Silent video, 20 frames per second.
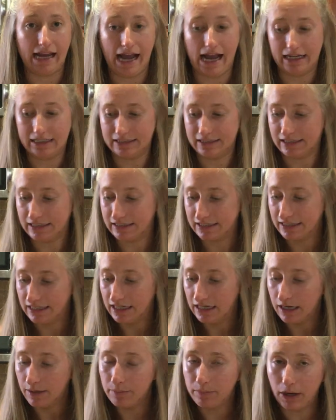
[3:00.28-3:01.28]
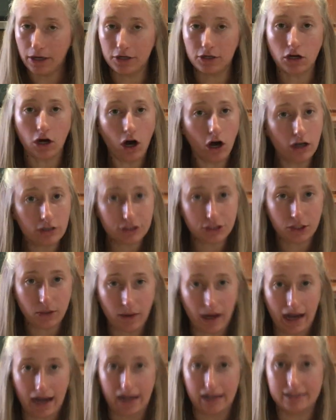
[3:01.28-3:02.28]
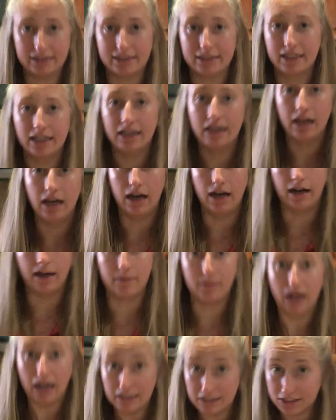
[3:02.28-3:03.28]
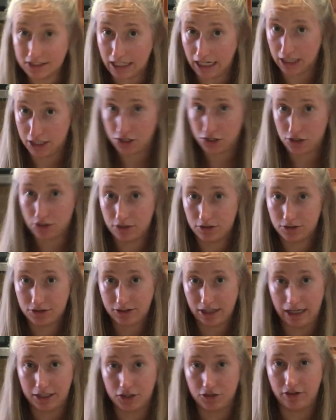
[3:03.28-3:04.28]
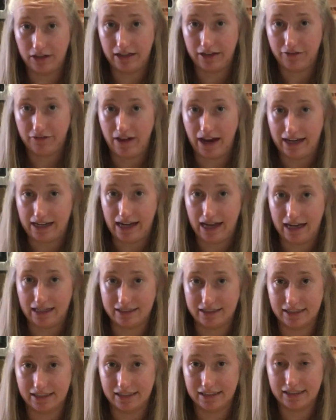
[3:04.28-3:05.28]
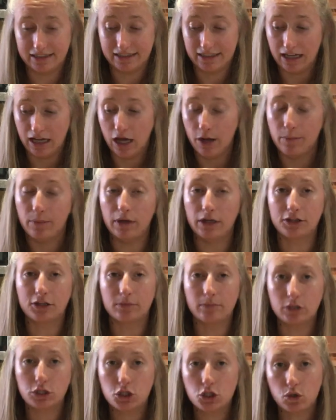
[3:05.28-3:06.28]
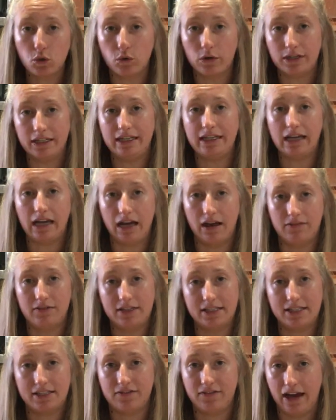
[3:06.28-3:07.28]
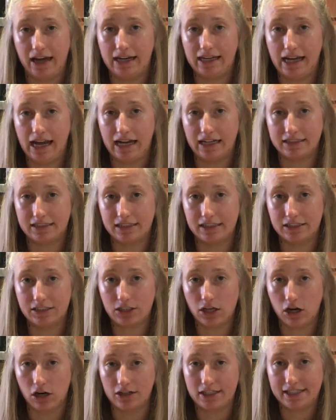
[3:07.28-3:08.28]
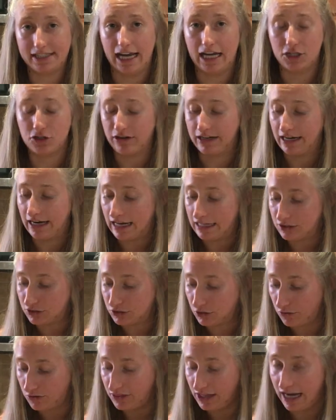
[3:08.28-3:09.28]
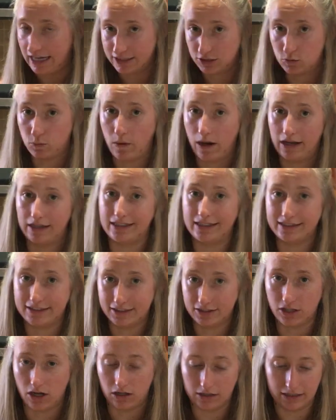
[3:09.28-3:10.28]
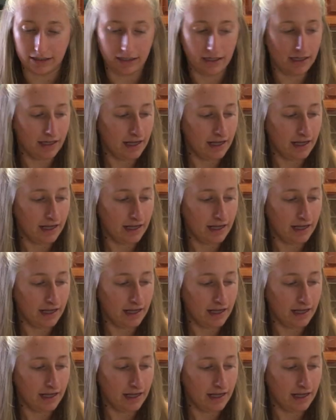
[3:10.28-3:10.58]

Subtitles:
acids. Butter also has unsaturated fatty acids, but the majority of its fatty acids are saturated, and so that's why it's solid.